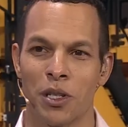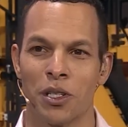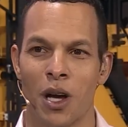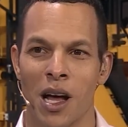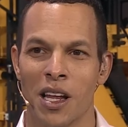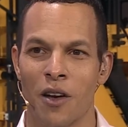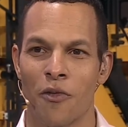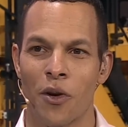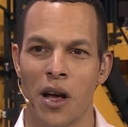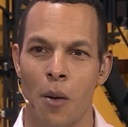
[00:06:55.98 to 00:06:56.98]
Natalia,
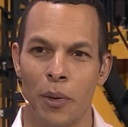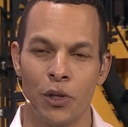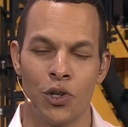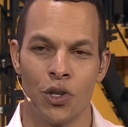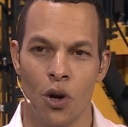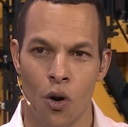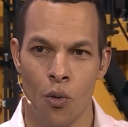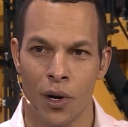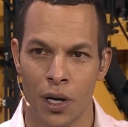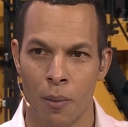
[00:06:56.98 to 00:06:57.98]
for helping show
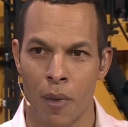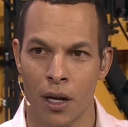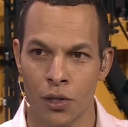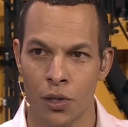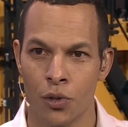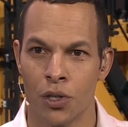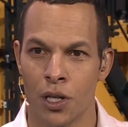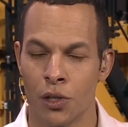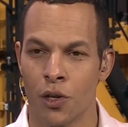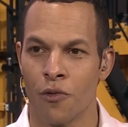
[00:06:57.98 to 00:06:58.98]
where Komatsu
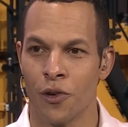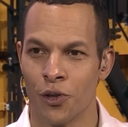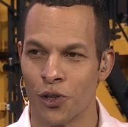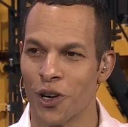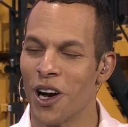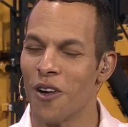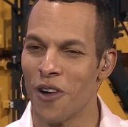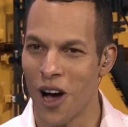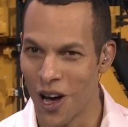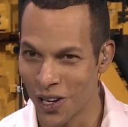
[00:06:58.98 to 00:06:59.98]
sees the future of
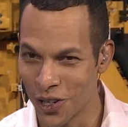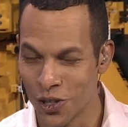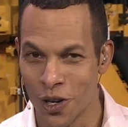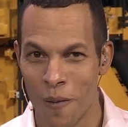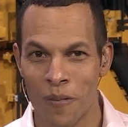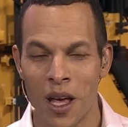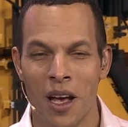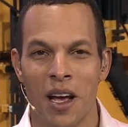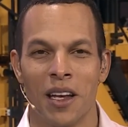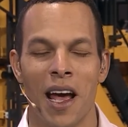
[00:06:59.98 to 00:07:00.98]
haulage.
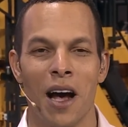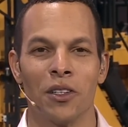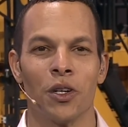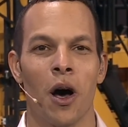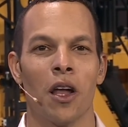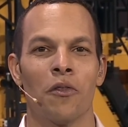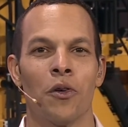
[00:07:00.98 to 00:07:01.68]
Now, to all of